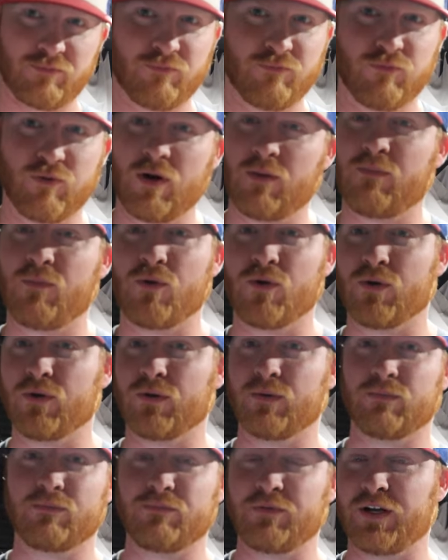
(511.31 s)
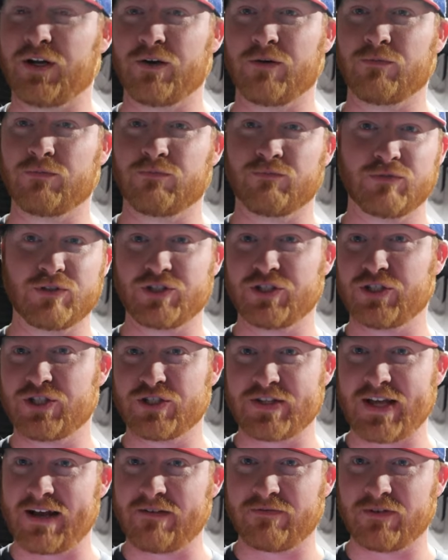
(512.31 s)
what more, you know, we should
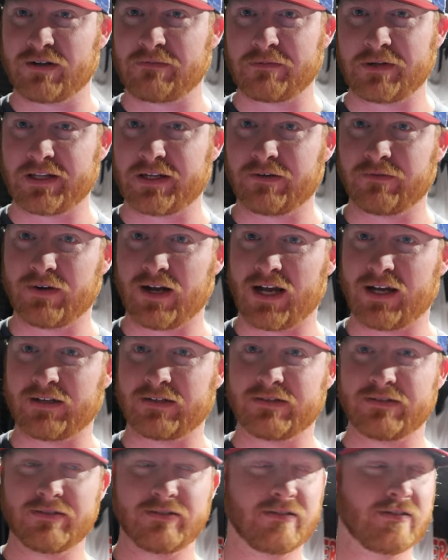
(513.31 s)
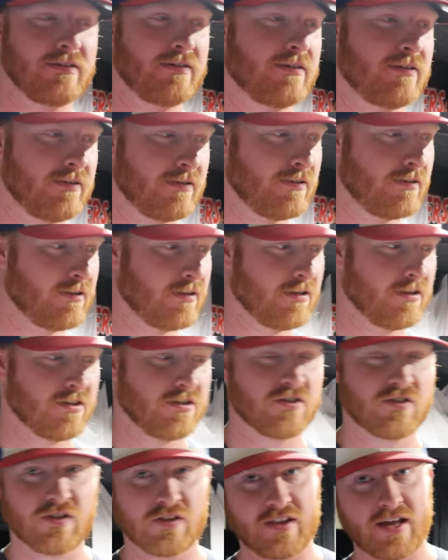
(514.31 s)
just have fun with it, right?
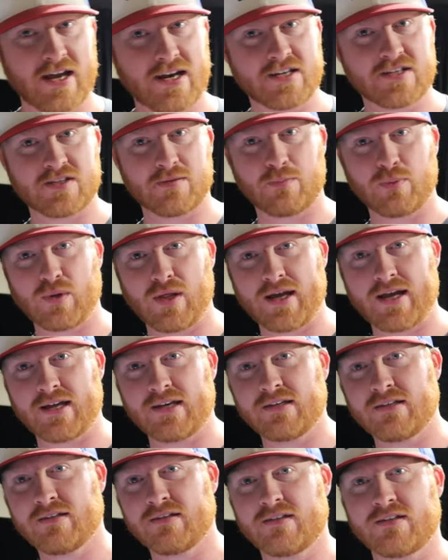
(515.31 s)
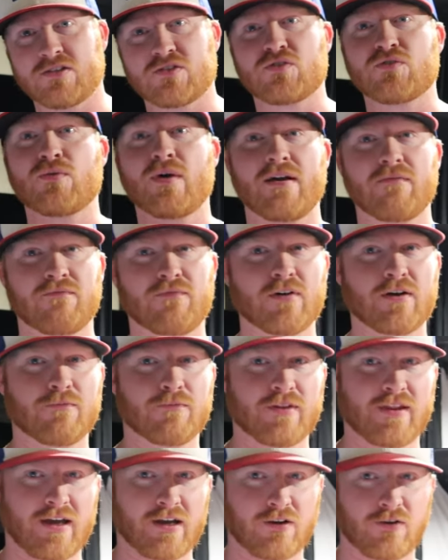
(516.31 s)
So that is the plan, is to have fun
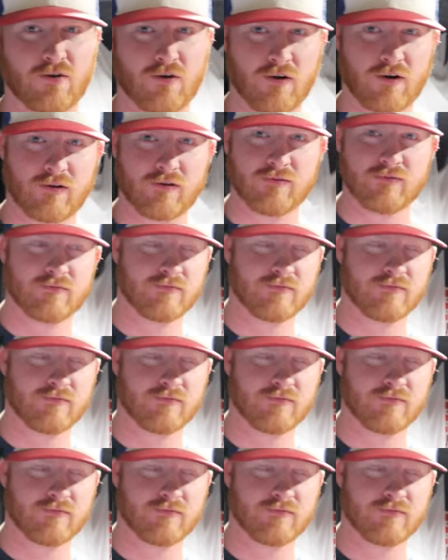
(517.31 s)
with that car.